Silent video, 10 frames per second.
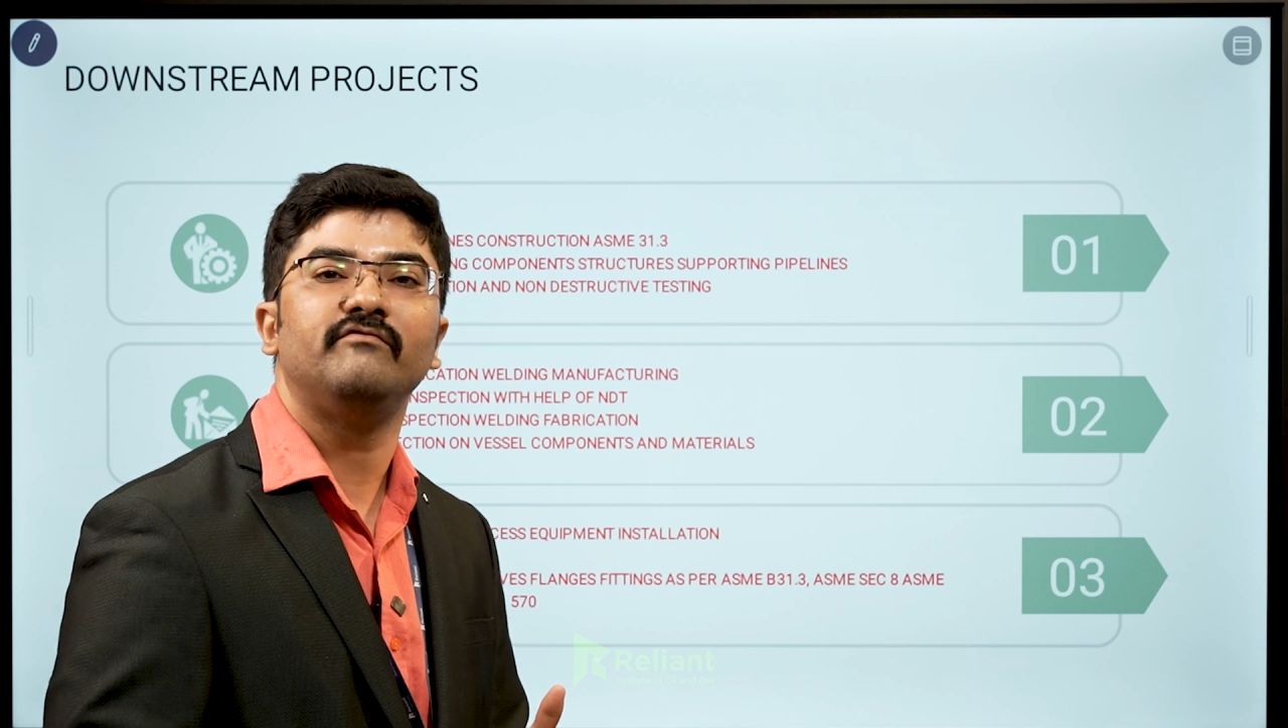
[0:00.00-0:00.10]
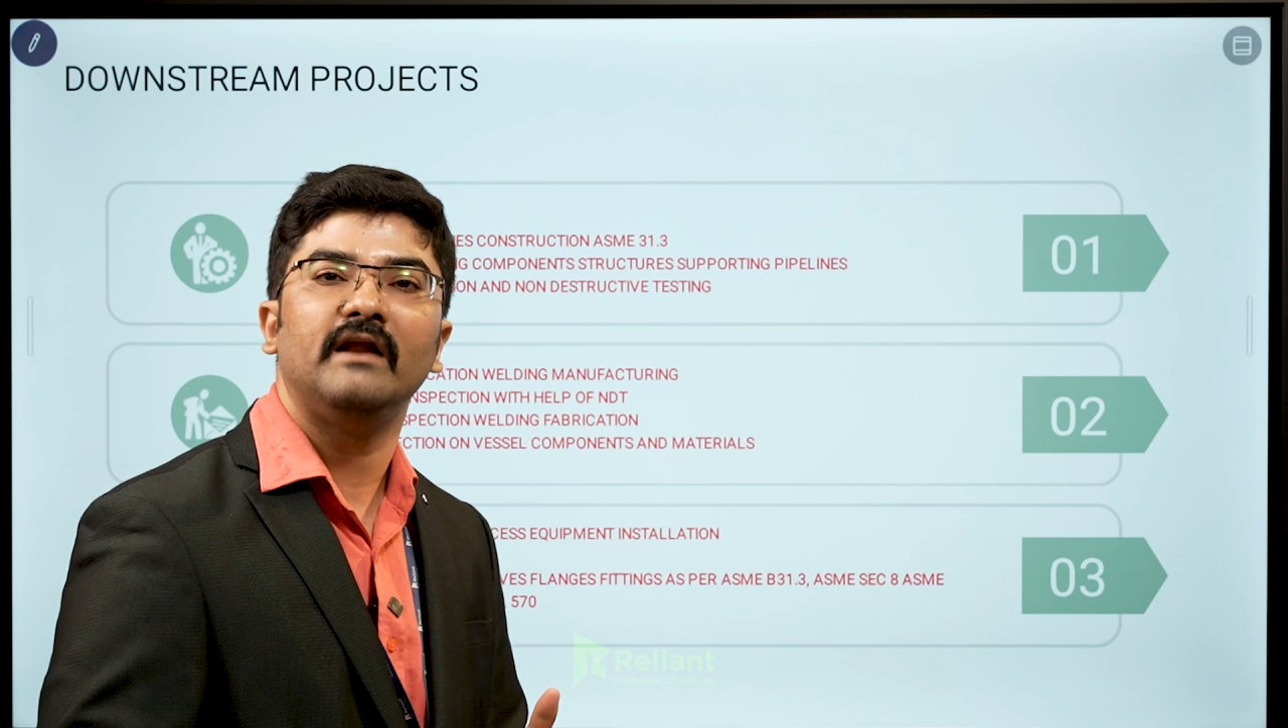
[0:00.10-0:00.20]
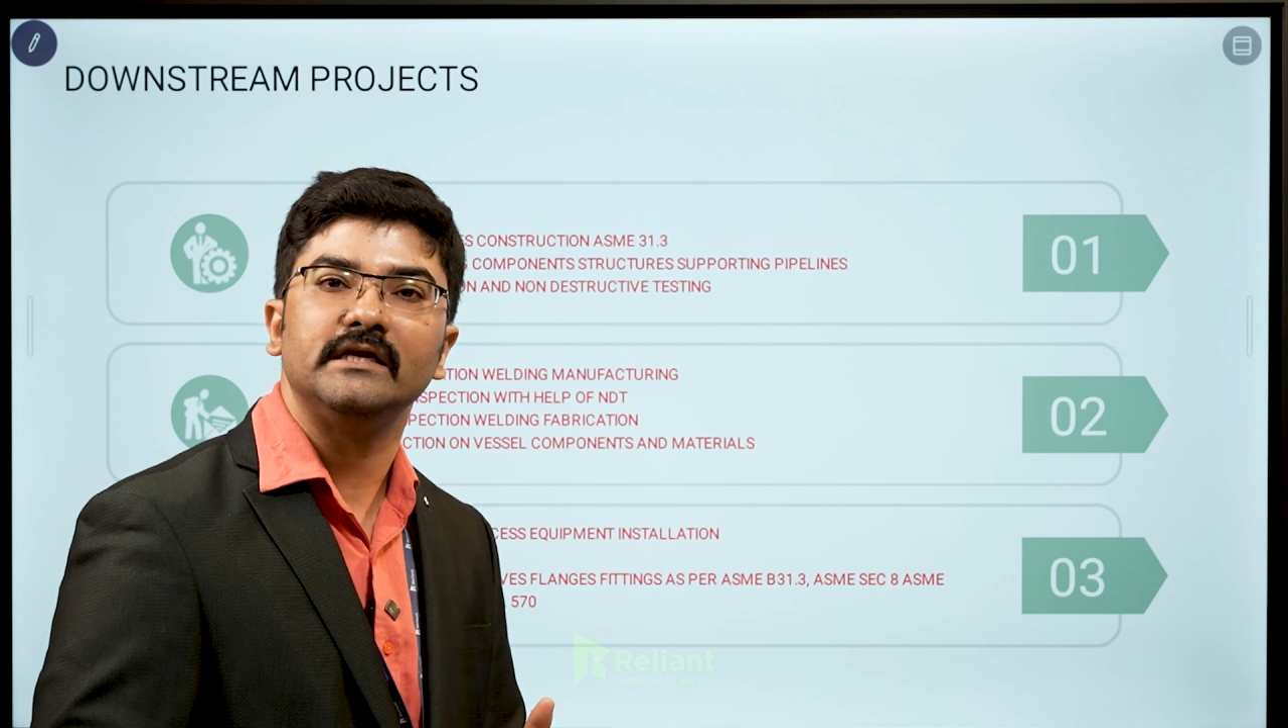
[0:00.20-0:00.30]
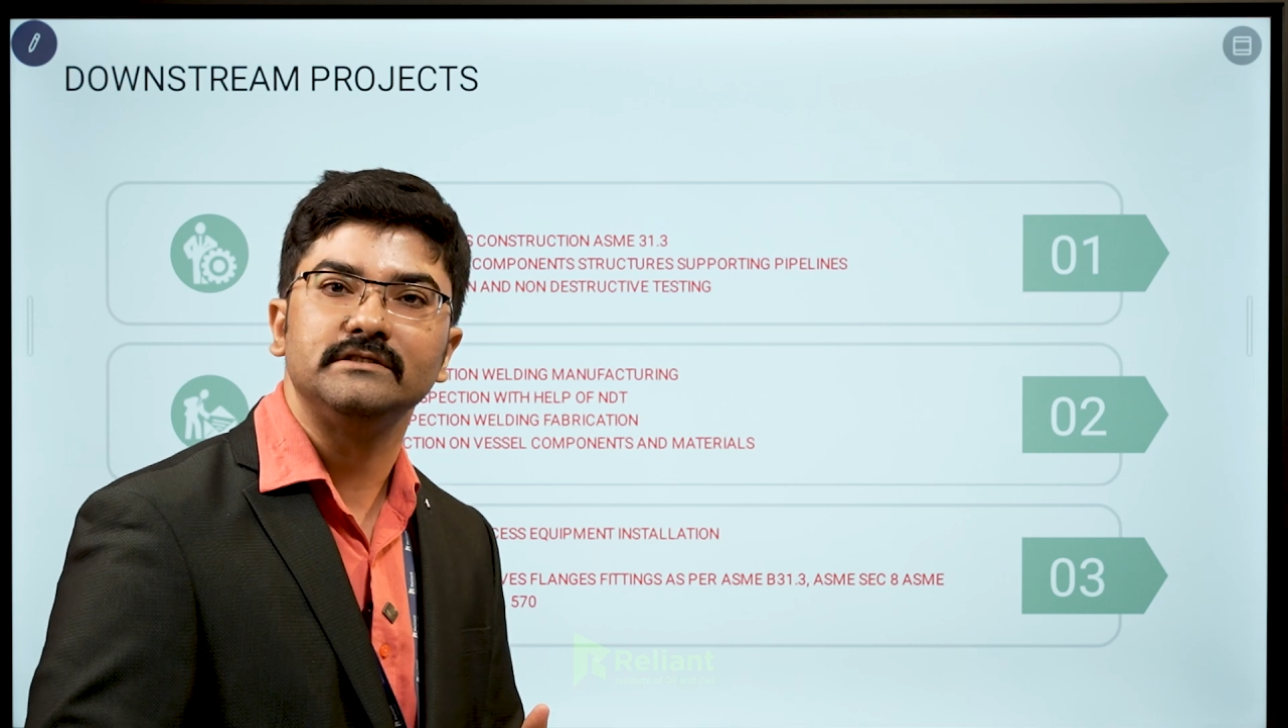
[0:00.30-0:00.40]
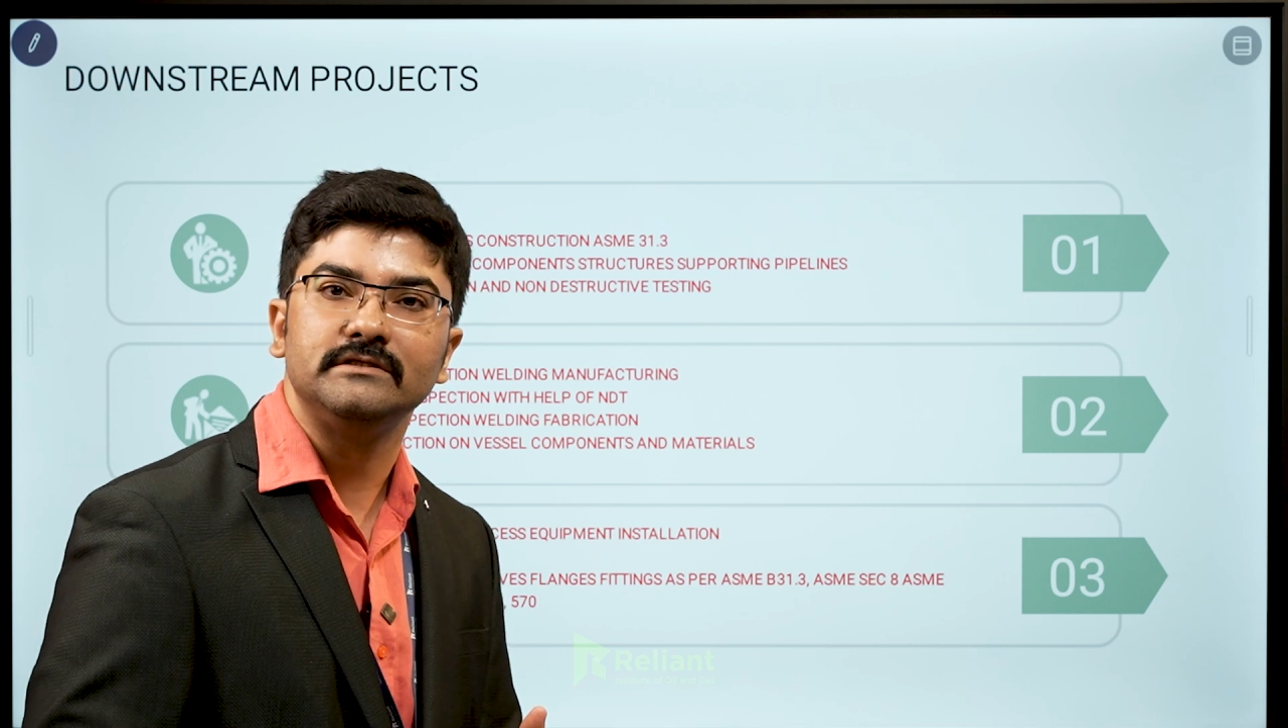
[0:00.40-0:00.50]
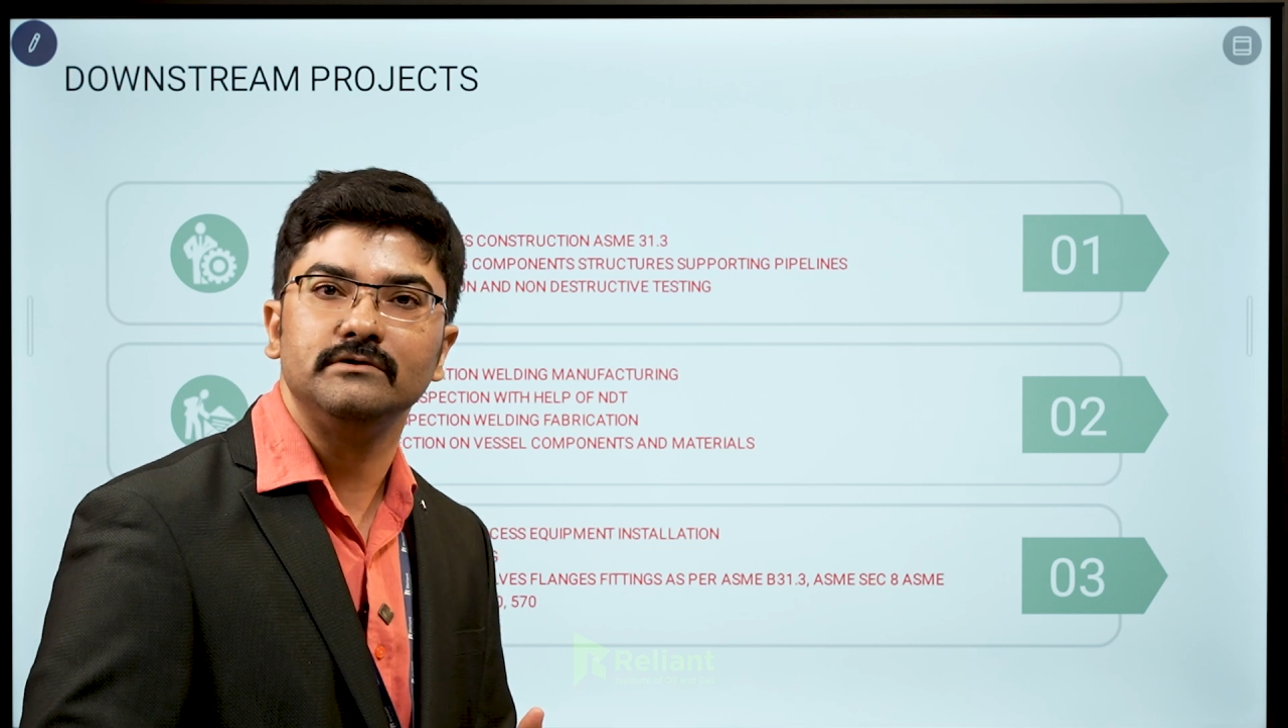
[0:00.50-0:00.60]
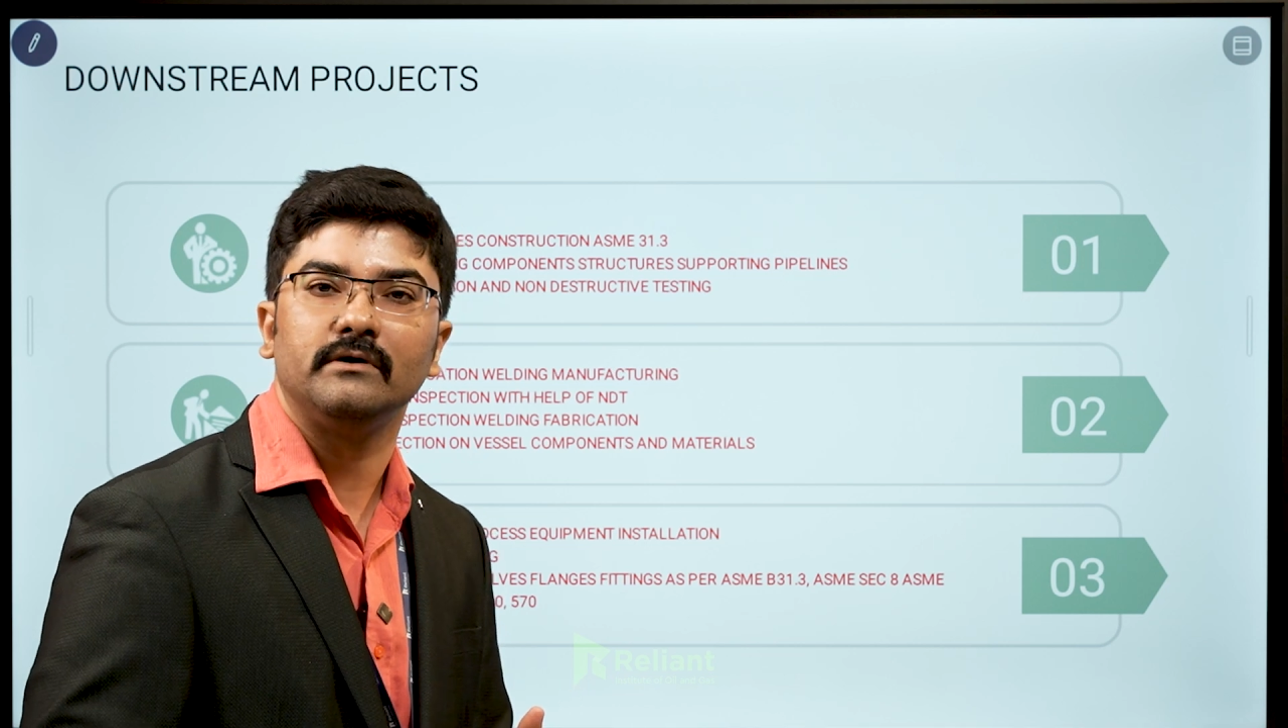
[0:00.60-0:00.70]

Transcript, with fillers: flanged